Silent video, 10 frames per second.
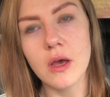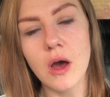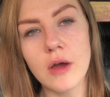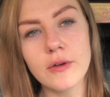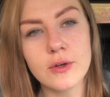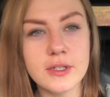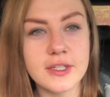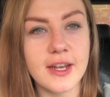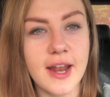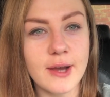I
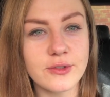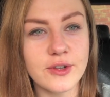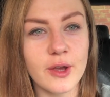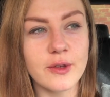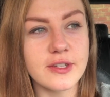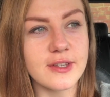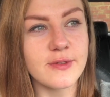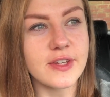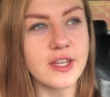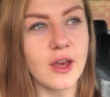recorded an outro to this
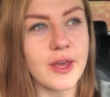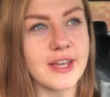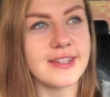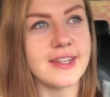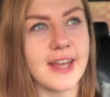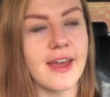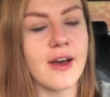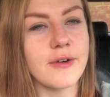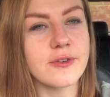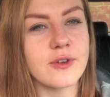video yesterday
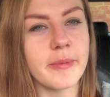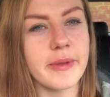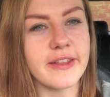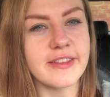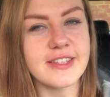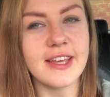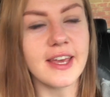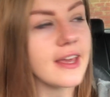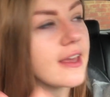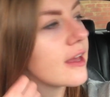after I'd been in the
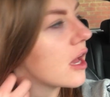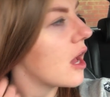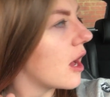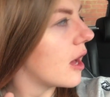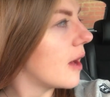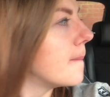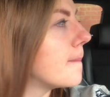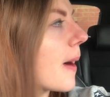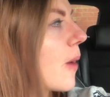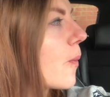sea.
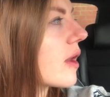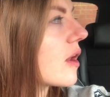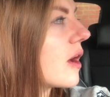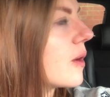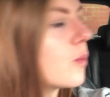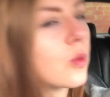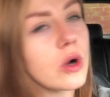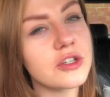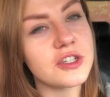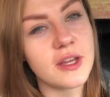But when I
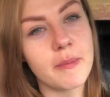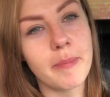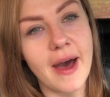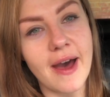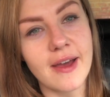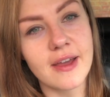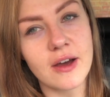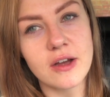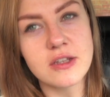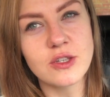watched it back,
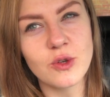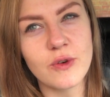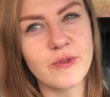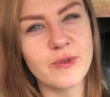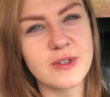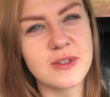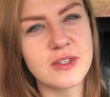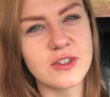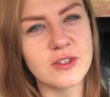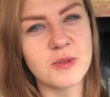I sort of was
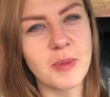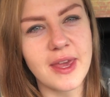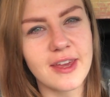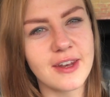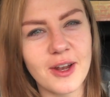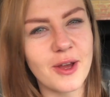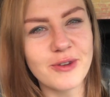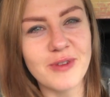just speaking a load of